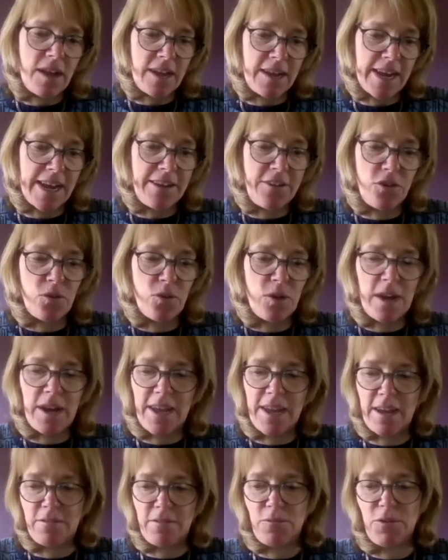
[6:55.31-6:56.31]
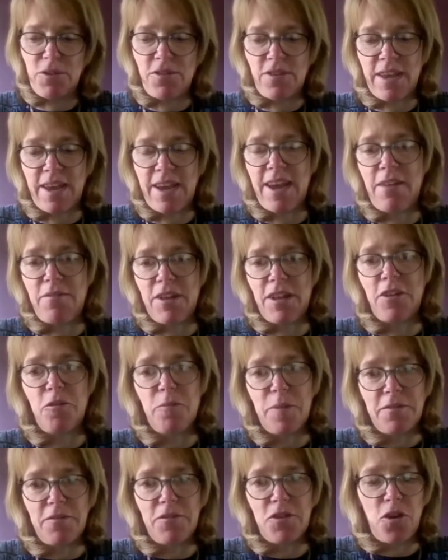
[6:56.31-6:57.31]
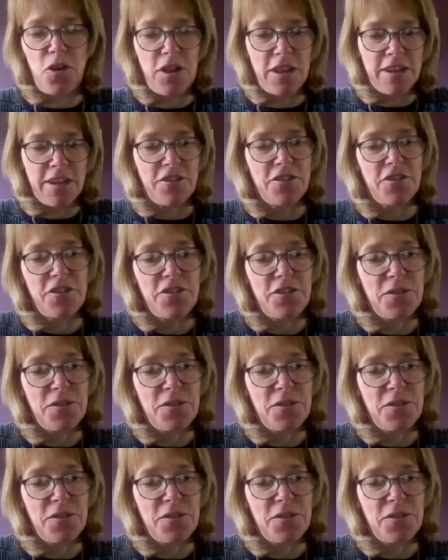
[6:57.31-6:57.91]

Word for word: and I yes. know I have I have a little bit of knowledge.